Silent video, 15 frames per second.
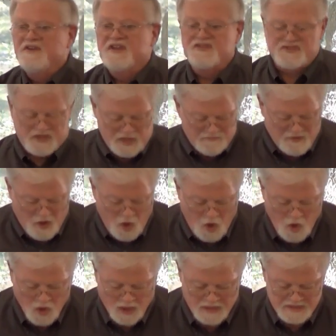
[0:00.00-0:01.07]
a oneness
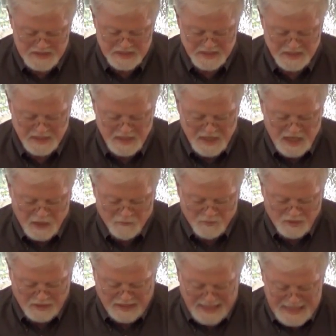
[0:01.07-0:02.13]
of heart,
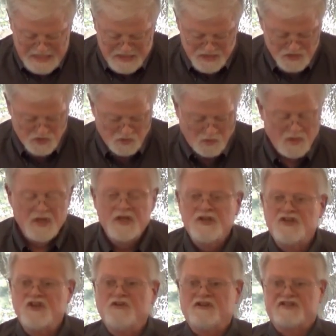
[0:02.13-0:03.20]
a
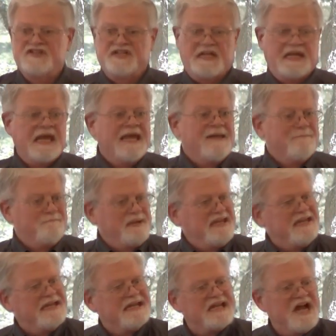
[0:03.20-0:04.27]
relational unity,
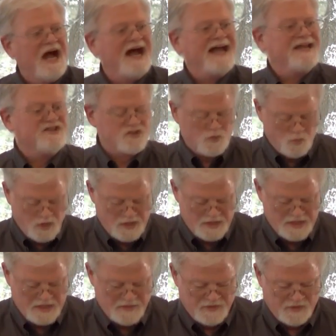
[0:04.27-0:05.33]
being kind
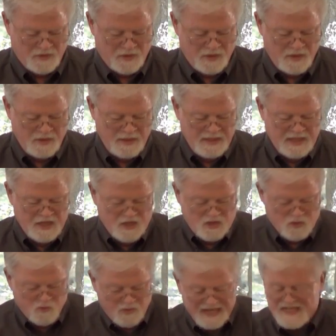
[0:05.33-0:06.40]
to one another,
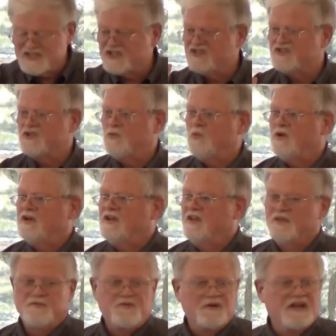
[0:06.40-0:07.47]
gracious
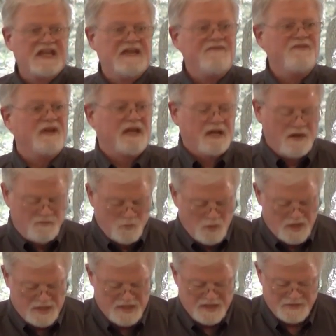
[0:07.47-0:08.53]
to one another,
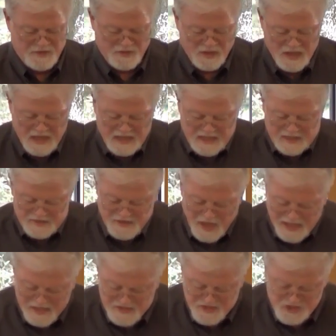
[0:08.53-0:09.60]
forgiving of one another,
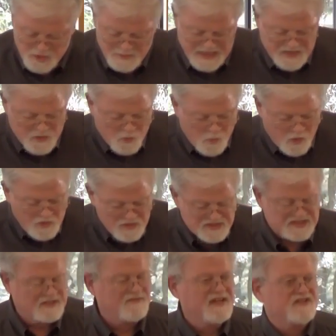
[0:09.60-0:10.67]
not assuming the
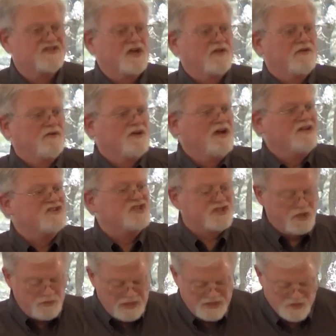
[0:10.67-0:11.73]
worst of each other,
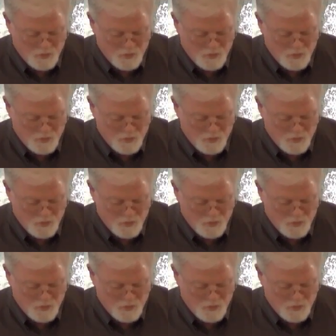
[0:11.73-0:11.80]
not